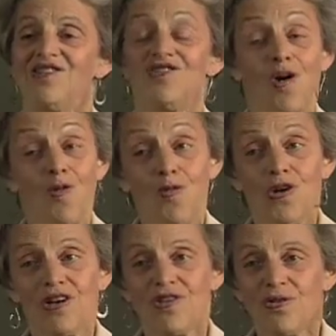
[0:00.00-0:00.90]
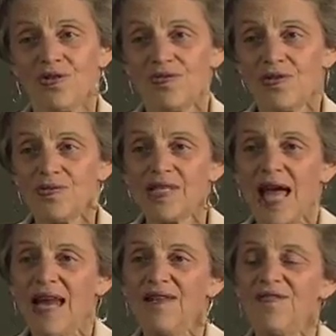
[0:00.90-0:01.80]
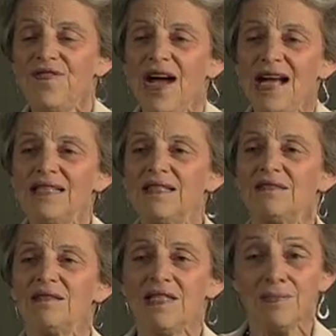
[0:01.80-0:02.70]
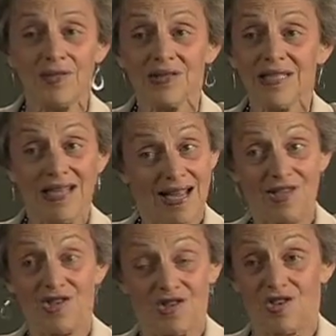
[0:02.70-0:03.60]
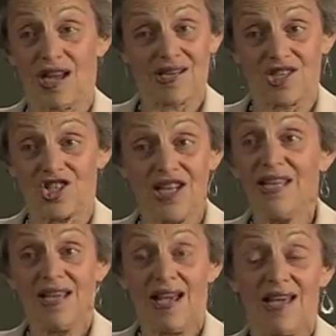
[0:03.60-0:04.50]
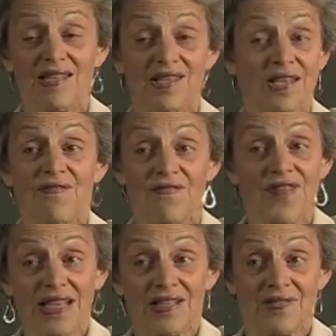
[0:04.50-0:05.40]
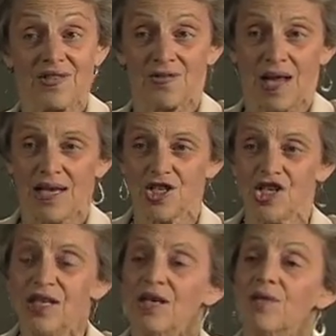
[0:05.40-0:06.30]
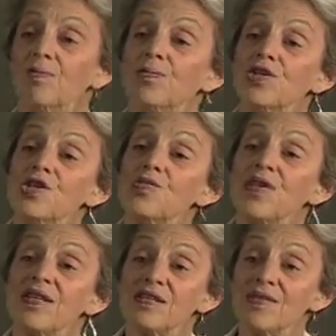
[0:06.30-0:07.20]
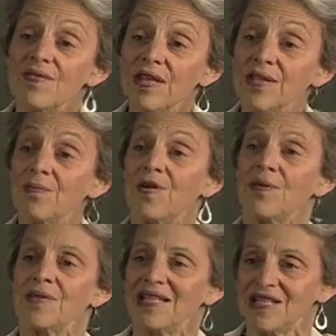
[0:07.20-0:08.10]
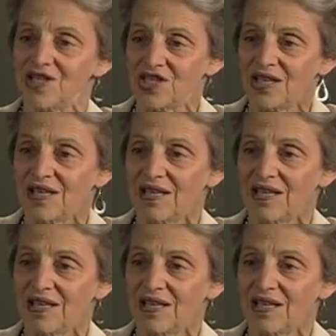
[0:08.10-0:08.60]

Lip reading: don't wear uniforms, and in fact, deliberately as a strategy, and it's an effective strategy, merge with the civilian population.